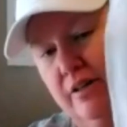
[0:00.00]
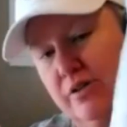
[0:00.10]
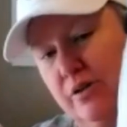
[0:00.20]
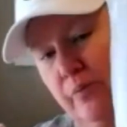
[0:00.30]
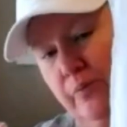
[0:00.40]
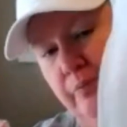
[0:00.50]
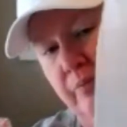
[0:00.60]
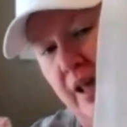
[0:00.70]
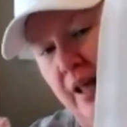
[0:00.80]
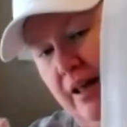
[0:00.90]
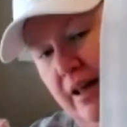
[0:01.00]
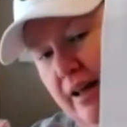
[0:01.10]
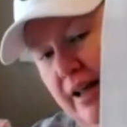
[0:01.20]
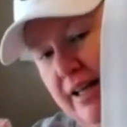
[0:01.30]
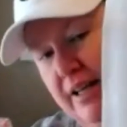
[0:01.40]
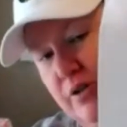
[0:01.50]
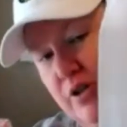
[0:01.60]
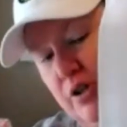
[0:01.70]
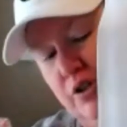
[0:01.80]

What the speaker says: So it is